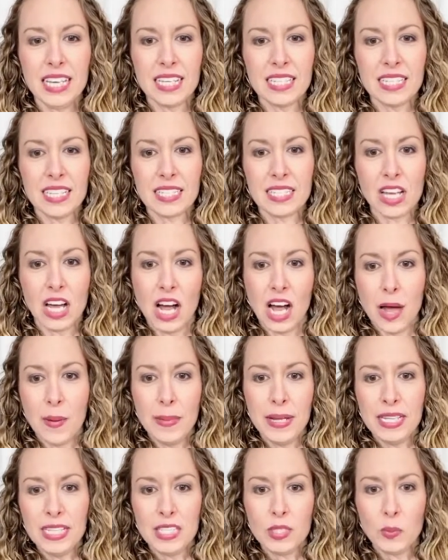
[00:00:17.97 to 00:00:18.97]
It says
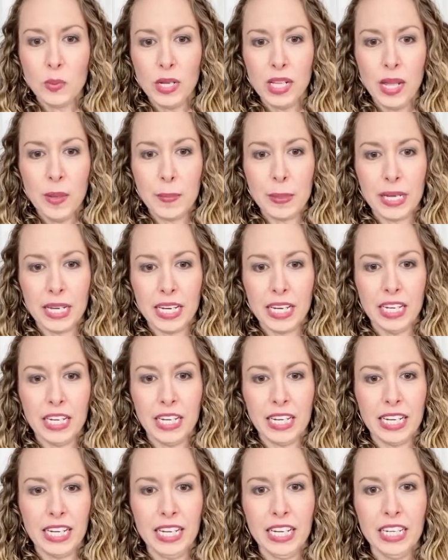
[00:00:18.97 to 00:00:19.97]
comments will appear
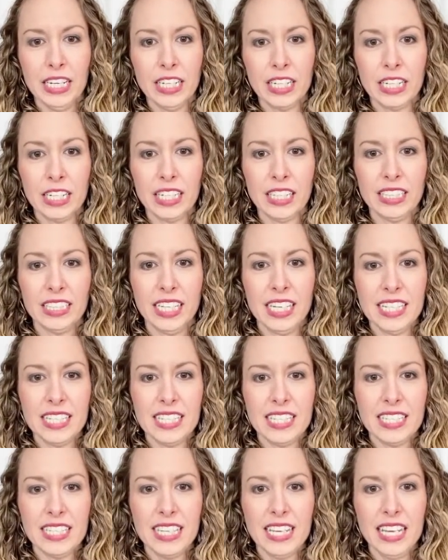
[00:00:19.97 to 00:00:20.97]
here.
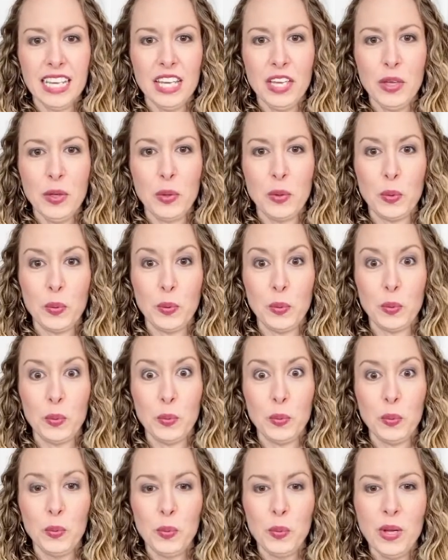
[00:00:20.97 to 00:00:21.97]
Let's see
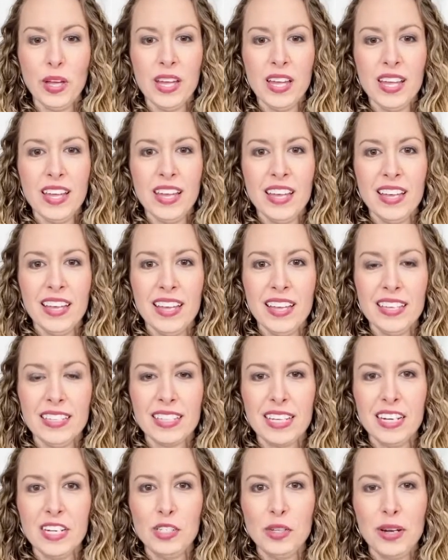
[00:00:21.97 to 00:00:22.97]
who is
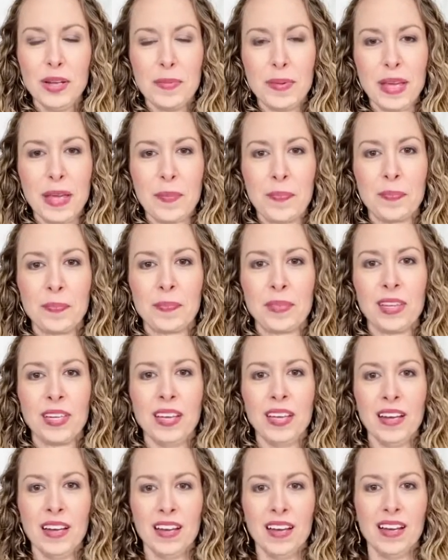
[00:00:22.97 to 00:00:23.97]
going to join me.
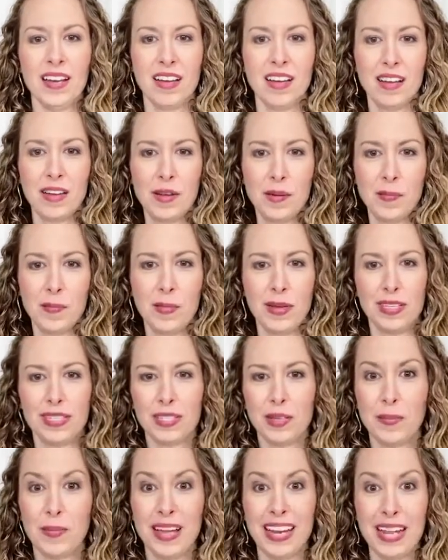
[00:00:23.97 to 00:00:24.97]

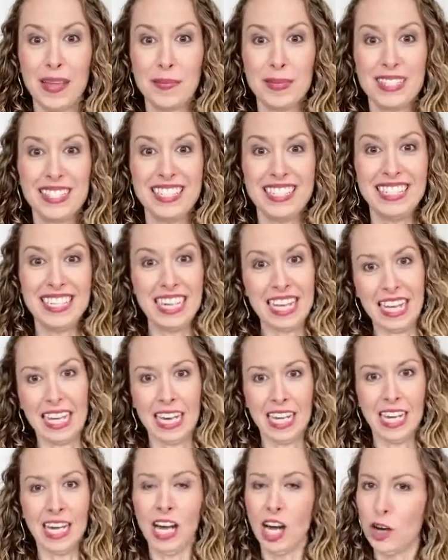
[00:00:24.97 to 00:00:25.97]
So my name is
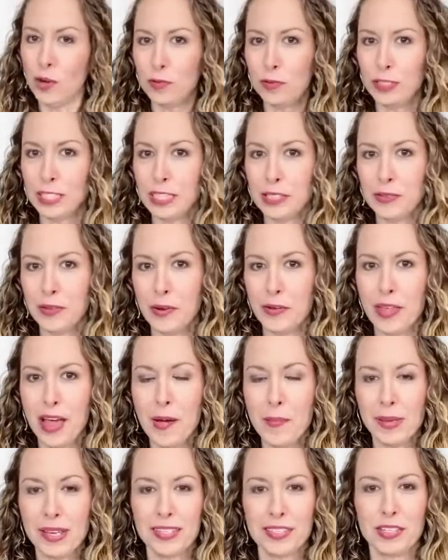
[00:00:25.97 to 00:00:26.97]
Deanna. Hopefully you know
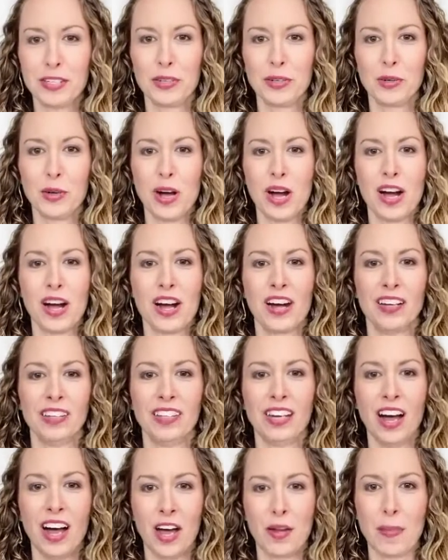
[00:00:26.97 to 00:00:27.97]
that because you are
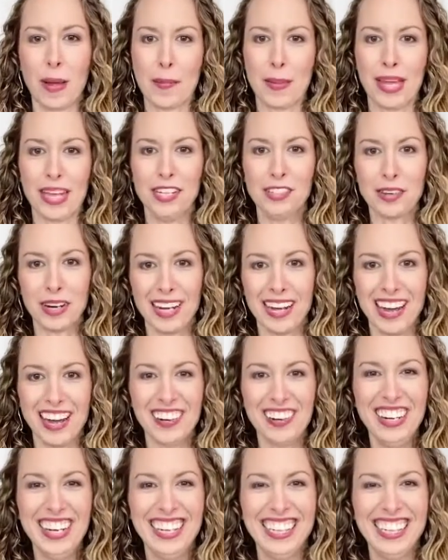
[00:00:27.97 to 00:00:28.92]
on my page right now.